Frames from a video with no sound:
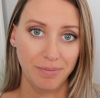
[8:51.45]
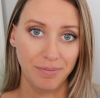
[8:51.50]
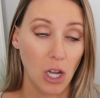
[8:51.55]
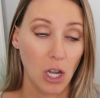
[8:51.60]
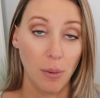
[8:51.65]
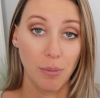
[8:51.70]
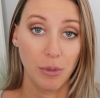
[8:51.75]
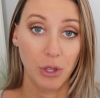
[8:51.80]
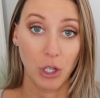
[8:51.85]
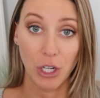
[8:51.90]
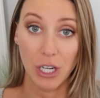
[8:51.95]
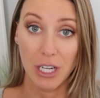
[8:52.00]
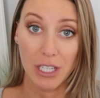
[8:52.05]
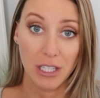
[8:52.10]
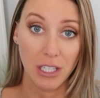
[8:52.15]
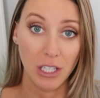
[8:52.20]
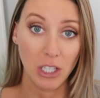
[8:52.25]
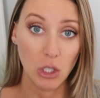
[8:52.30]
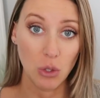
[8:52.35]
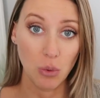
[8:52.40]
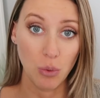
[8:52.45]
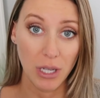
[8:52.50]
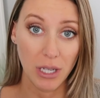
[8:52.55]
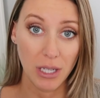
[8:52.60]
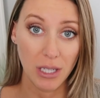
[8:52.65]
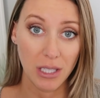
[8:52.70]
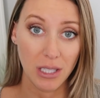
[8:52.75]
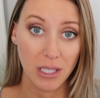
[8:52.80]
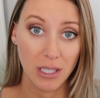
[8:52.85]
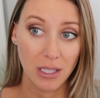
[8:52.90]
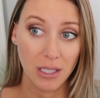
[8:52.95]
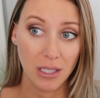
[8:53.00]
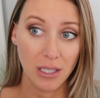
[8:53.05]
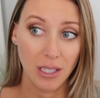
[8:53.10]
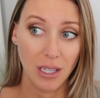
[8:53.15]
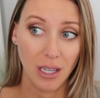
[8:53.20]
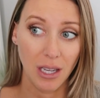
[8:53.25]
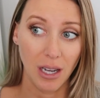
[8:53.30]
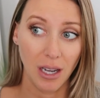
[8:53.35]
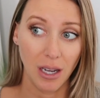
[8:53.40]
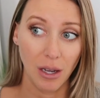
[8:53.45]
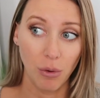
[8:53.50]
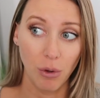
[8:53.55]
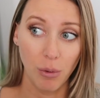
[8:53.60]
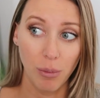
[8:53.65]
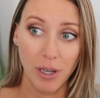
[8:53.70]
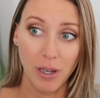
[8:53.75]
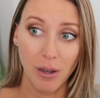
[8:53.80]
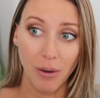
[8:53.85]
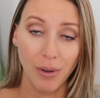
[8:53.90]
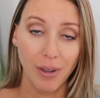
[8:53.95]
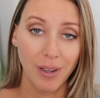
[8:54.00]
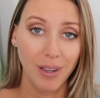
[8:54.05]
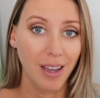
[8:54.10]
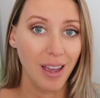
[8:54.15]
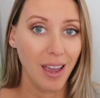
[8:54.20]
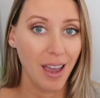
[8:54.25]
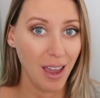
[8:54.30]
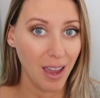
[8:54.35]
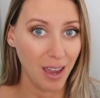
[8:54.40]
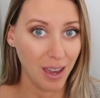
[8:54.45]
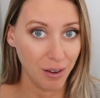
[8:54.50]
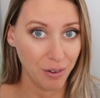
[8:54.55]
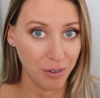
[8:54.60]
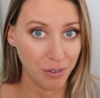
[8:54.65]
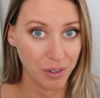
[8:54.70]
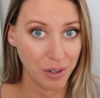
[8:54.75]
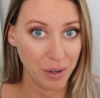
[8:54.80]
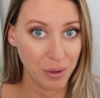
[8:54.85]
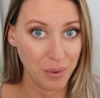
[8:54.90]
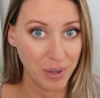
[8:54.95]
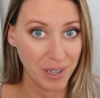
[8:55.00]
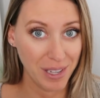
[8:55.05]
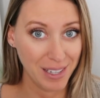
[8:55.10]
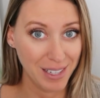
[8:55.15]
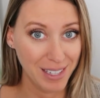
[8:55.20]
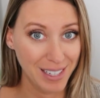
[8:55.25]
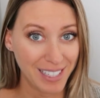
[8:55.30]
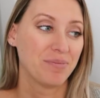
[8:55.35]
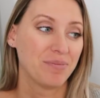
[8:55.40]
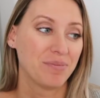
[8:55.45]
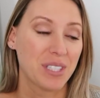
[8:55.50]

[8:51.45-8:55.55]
Come 36 weeks, I will be going every week.